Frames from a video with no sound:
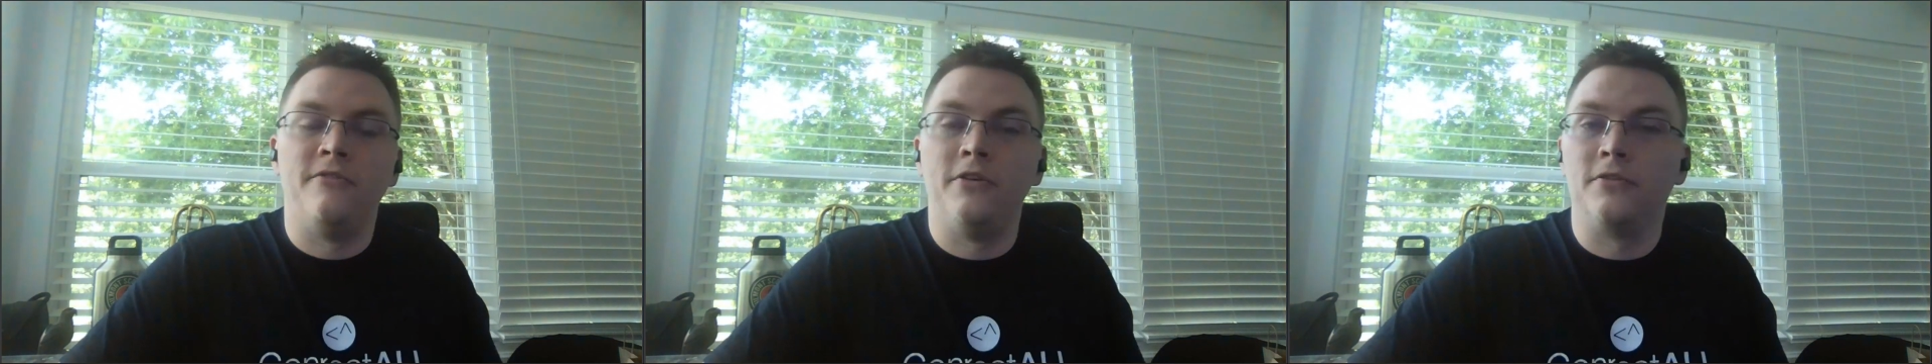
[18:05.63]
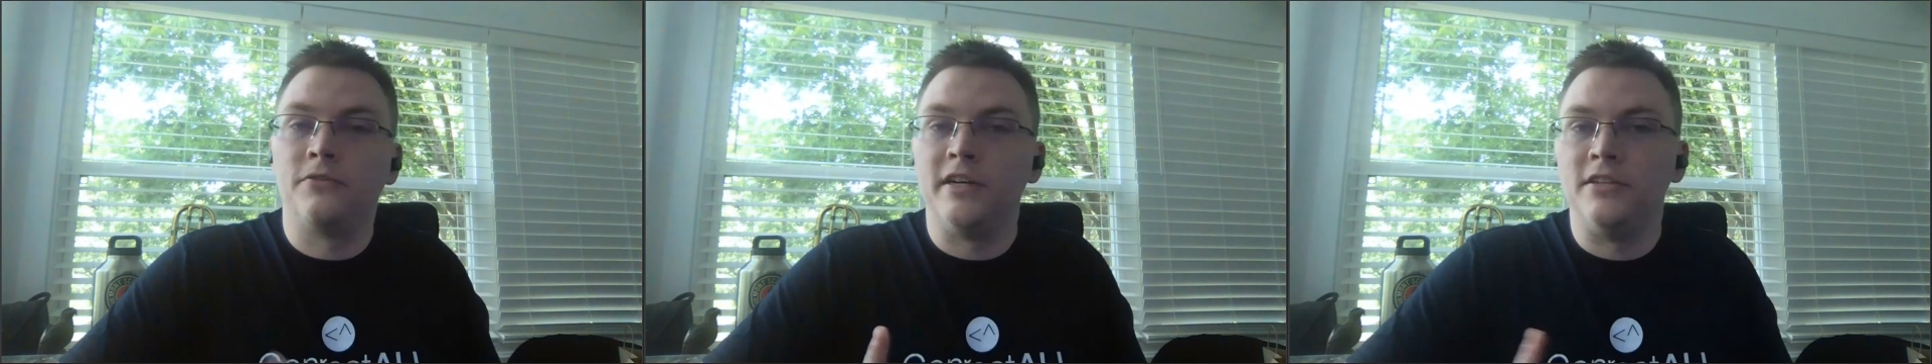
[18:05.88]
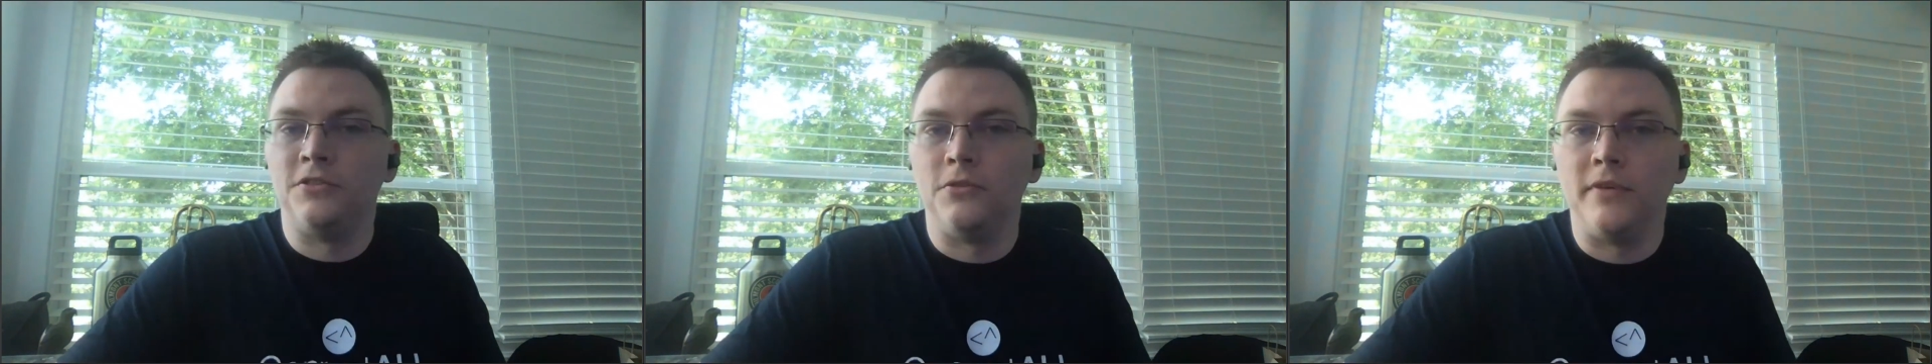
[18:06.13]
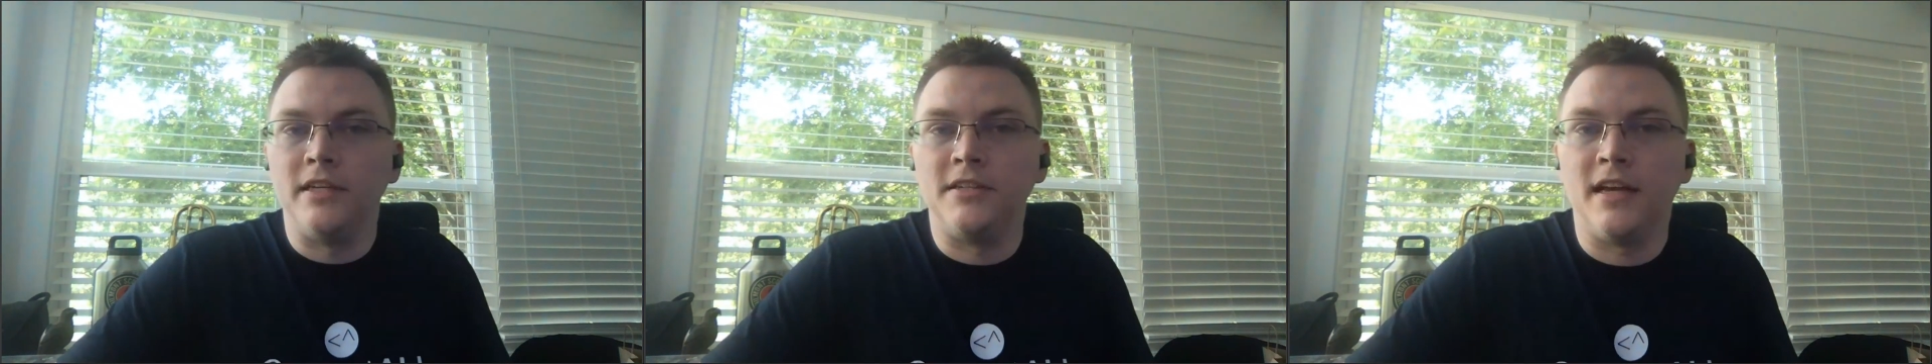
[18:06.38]
feel free
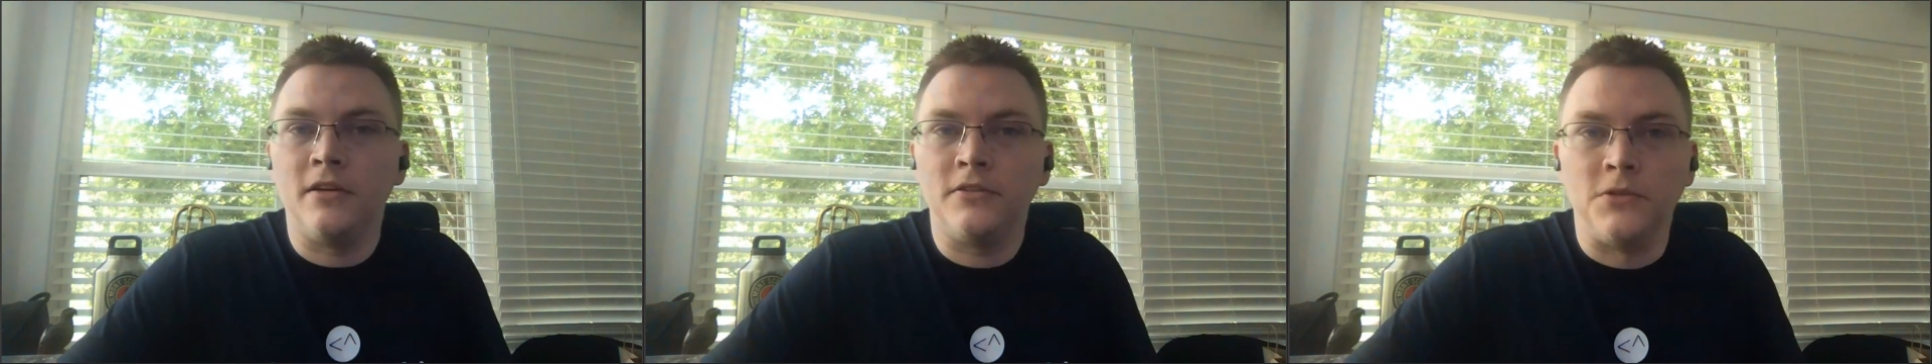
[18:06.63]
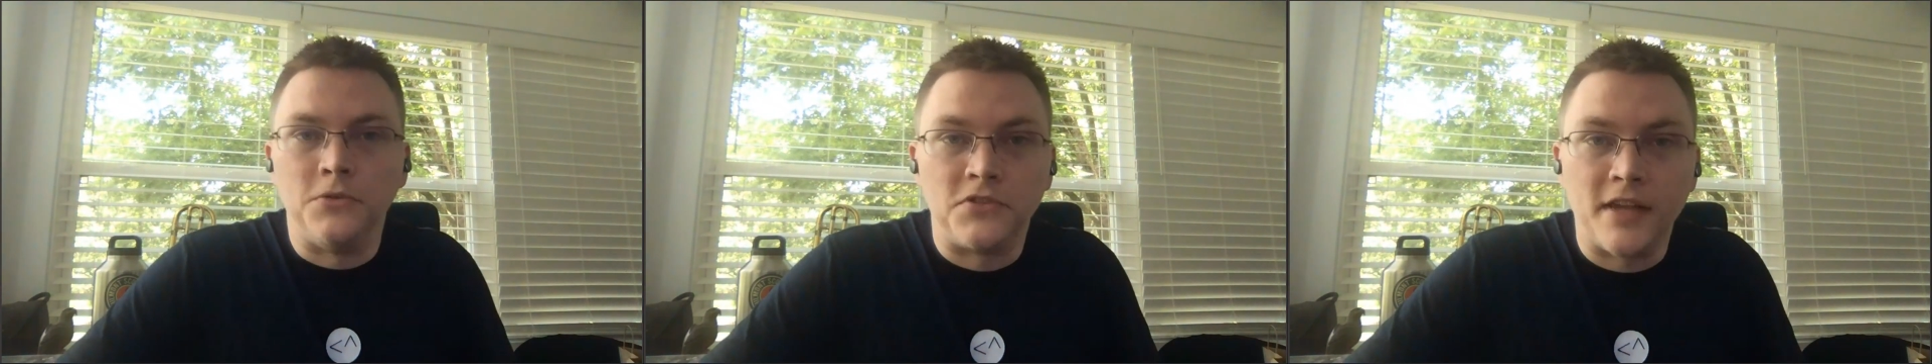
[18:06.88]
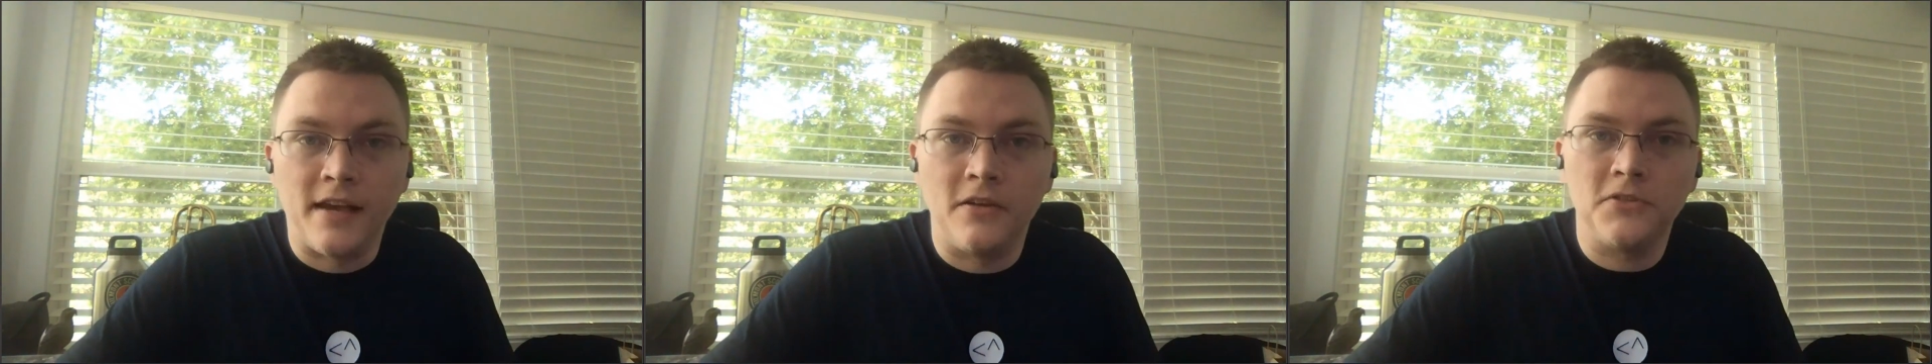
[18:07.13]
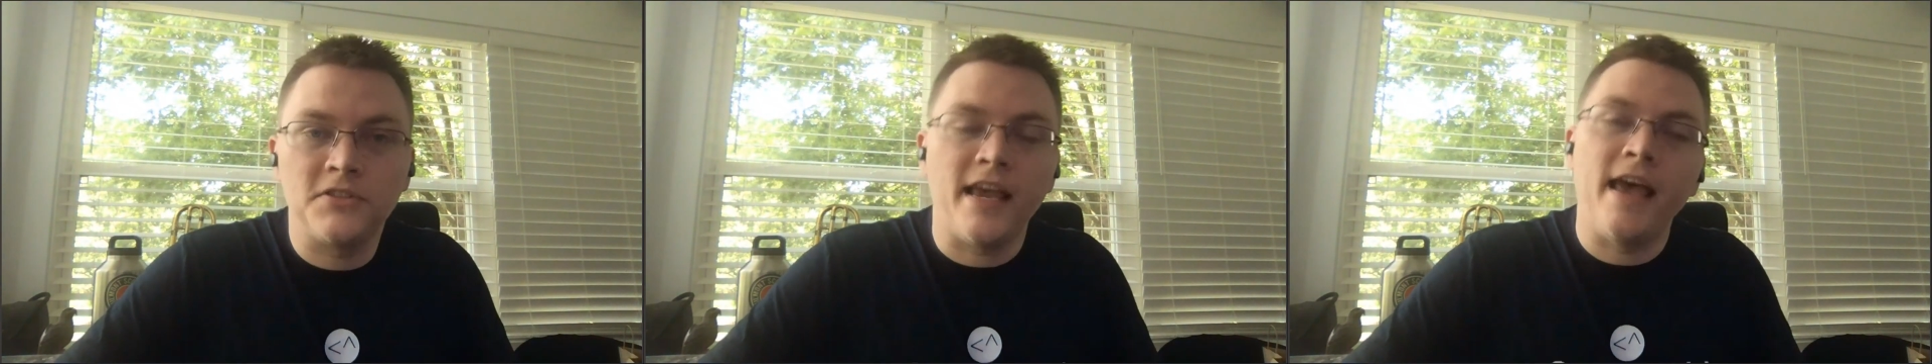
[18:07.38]
to reach out to
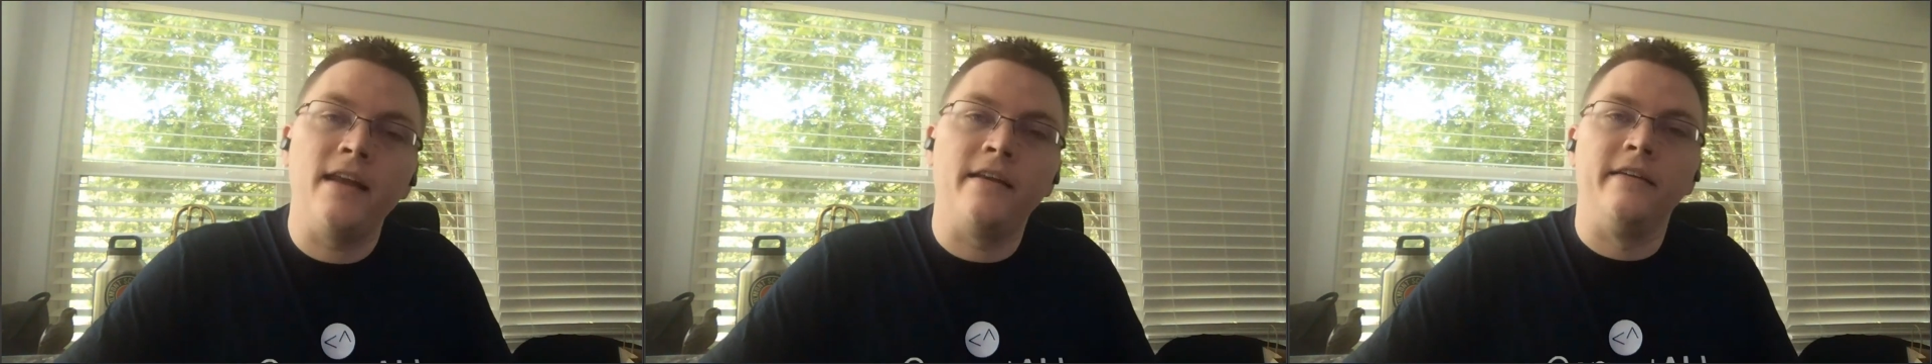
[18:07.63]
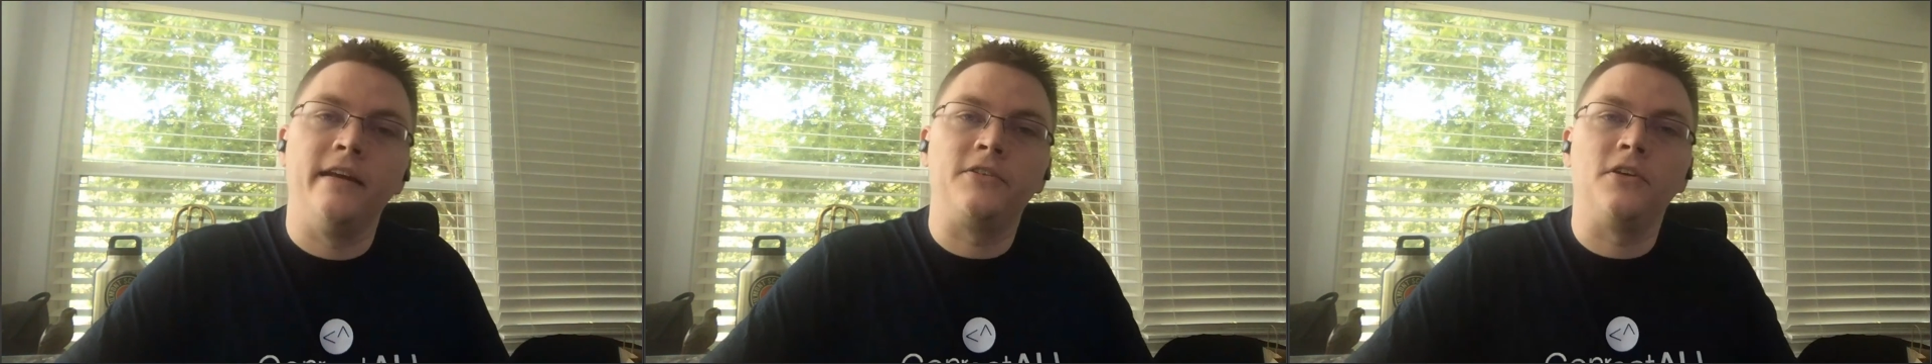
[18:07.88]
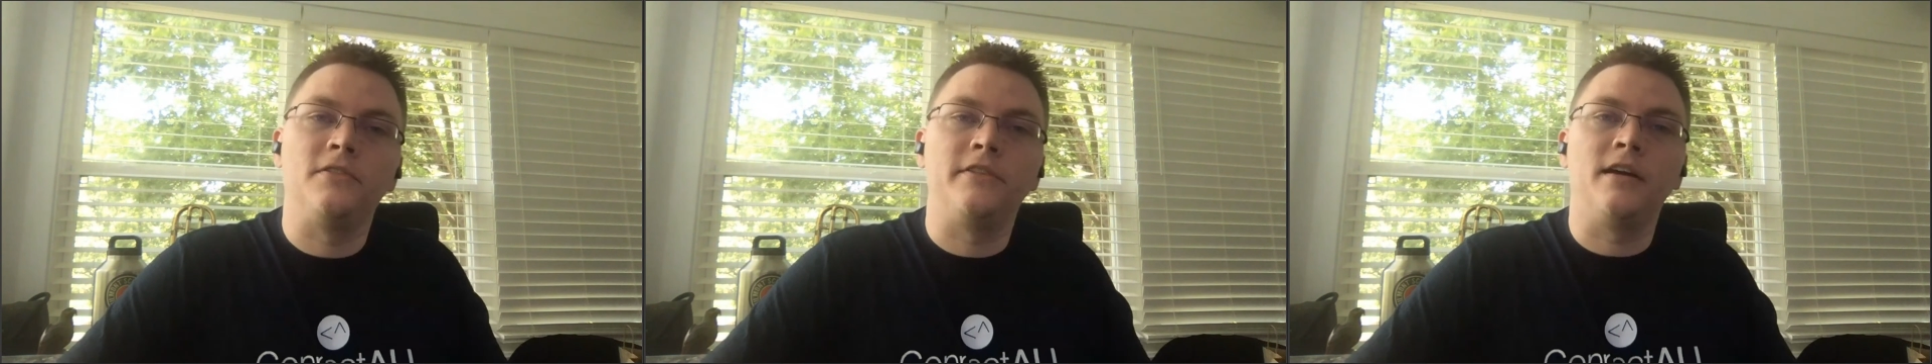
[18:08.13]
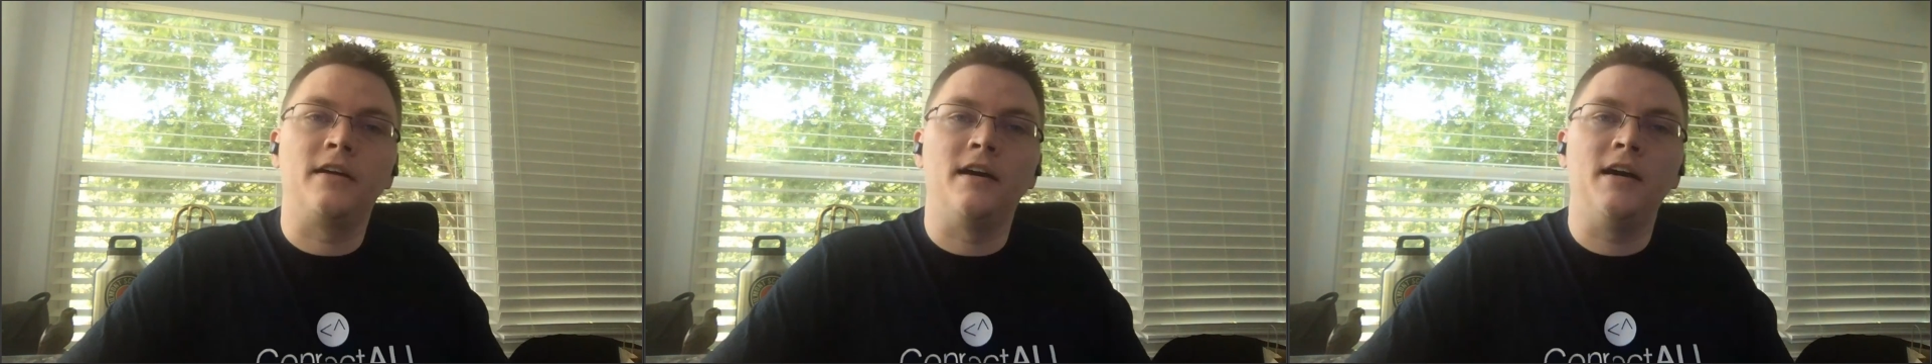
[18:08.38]

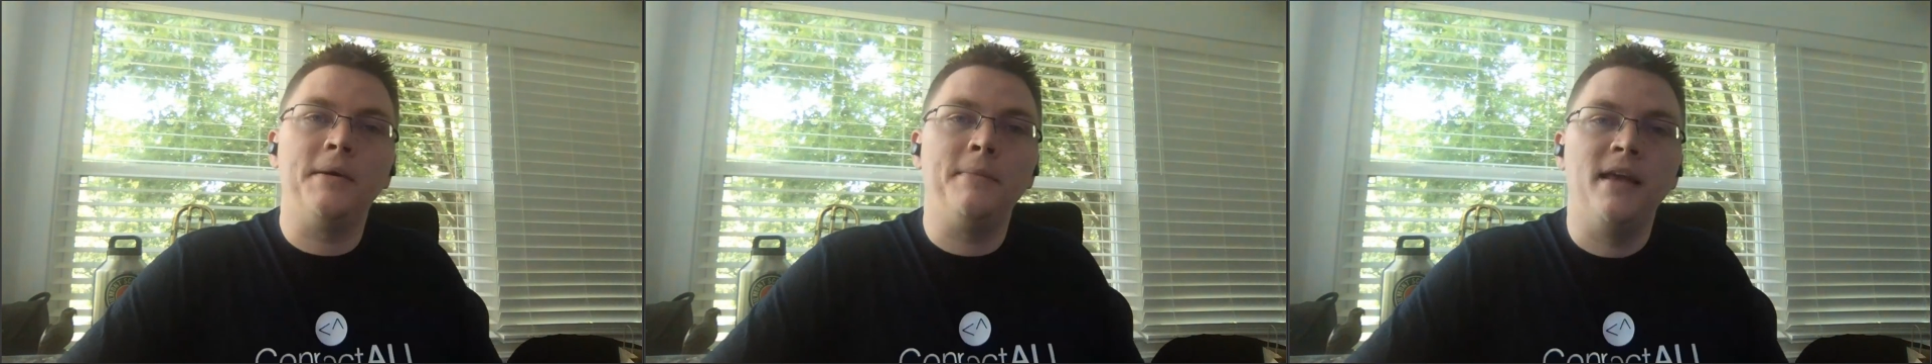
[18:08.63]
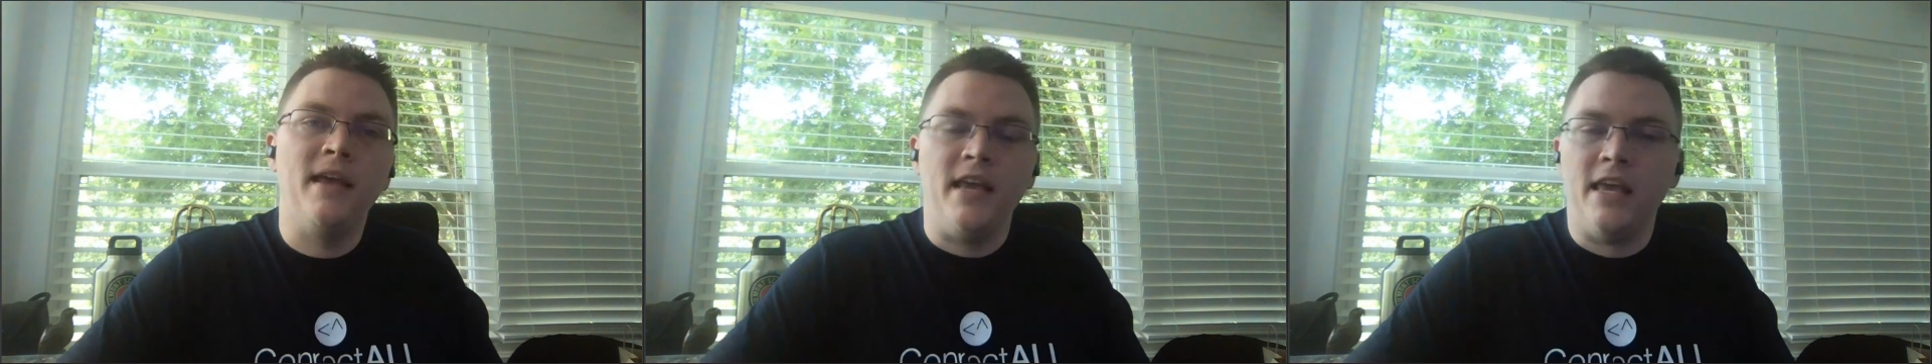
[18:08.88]
sales@connectall.com,